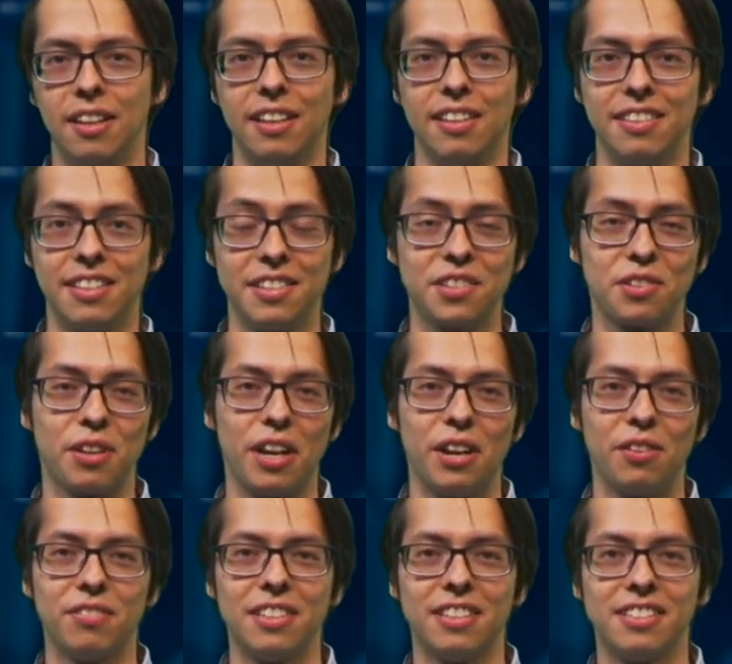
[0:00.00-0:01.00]
In this
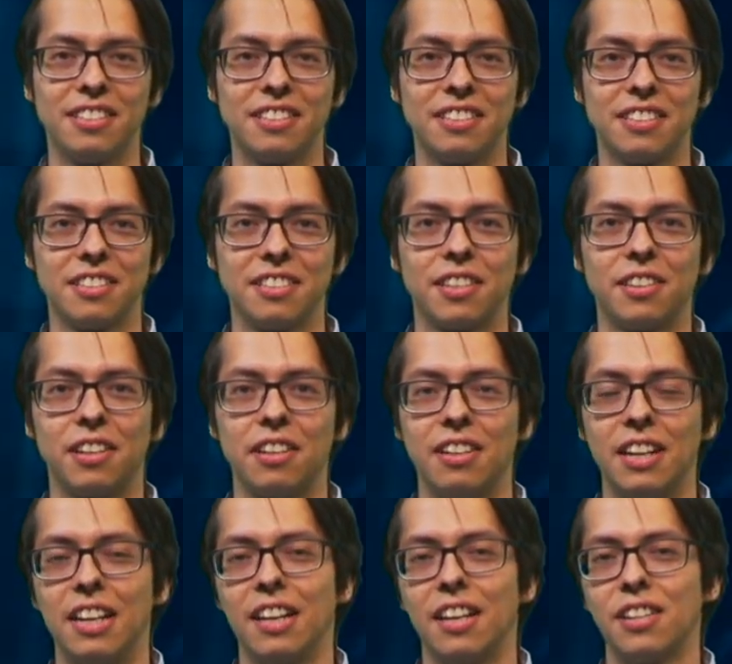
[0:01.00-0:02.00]
graph, diseases
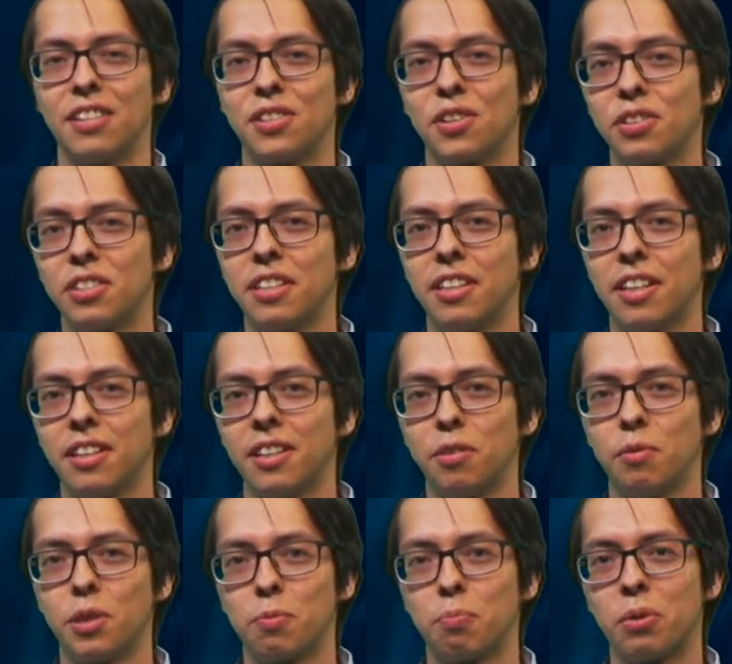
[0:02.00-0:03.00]
are
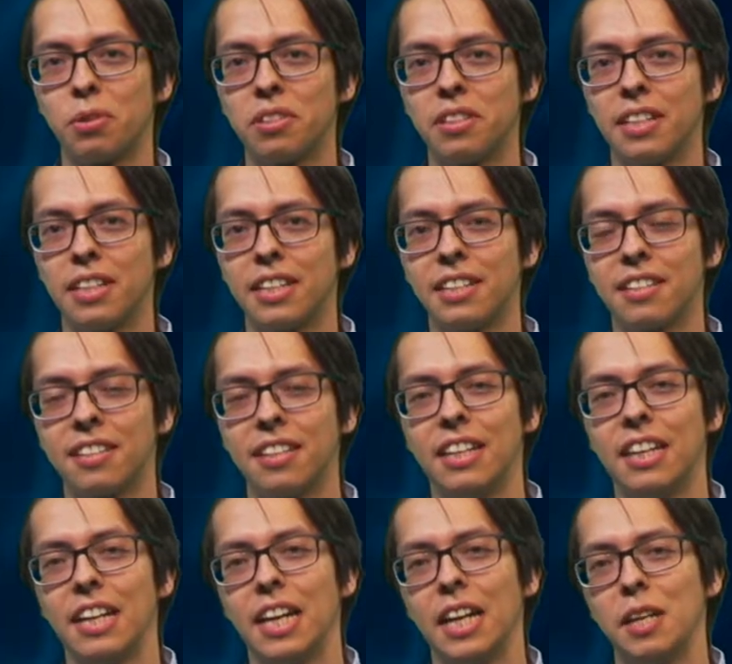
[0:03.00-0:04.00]
associated with proteins,
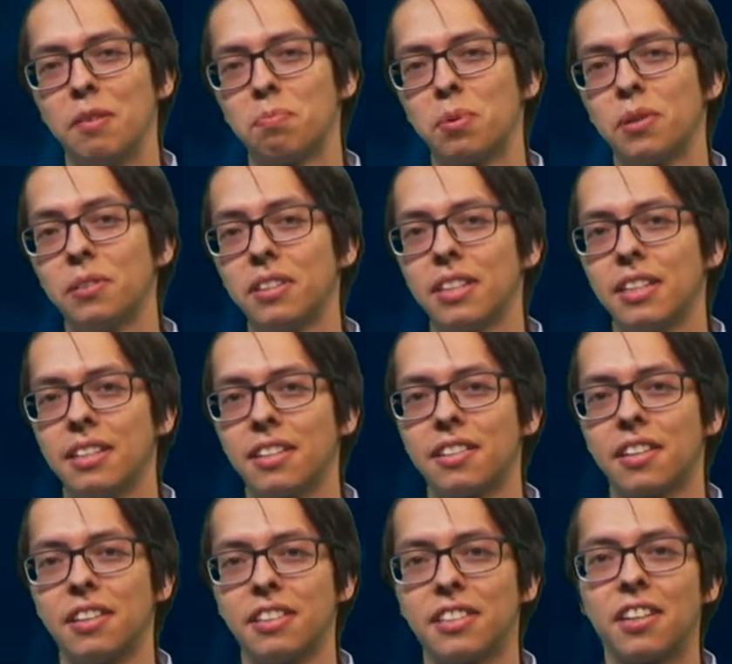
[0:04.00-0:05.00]
and
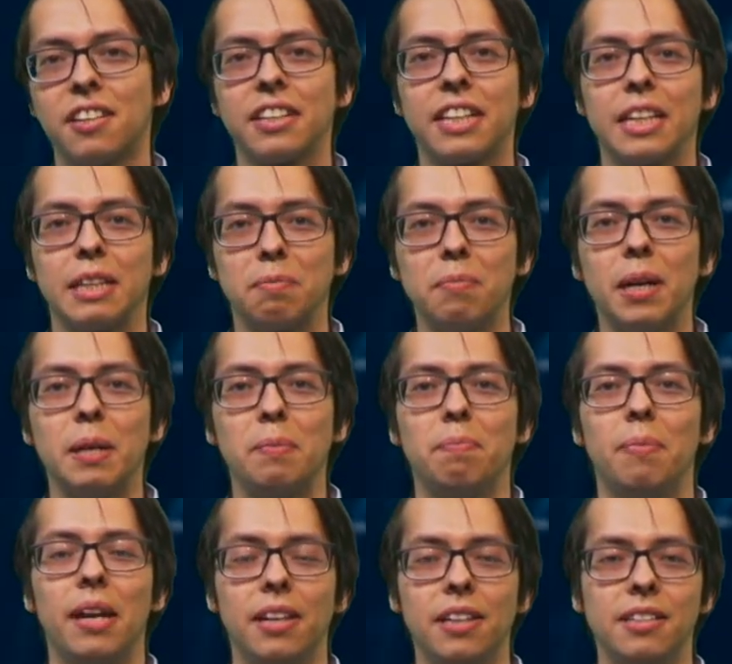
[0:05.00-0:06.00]
proteins are targeted by
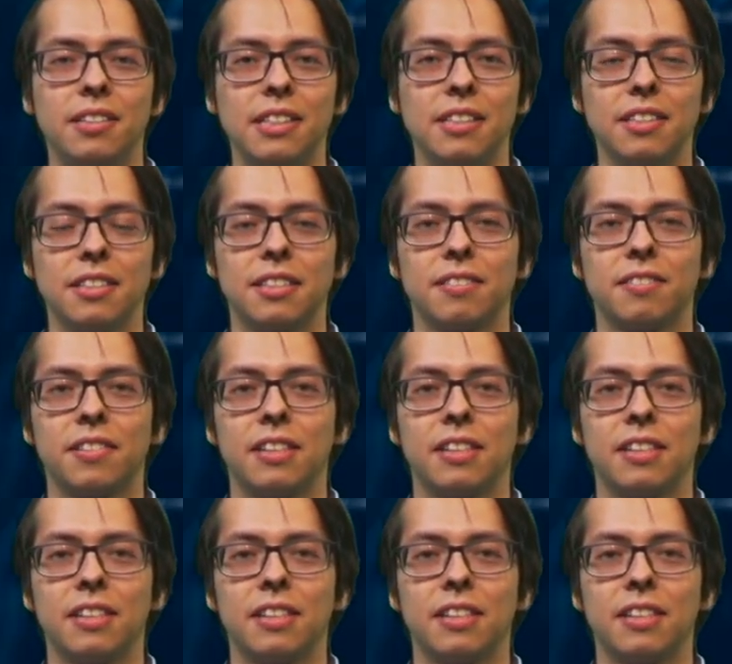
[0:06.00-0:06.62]
medicines.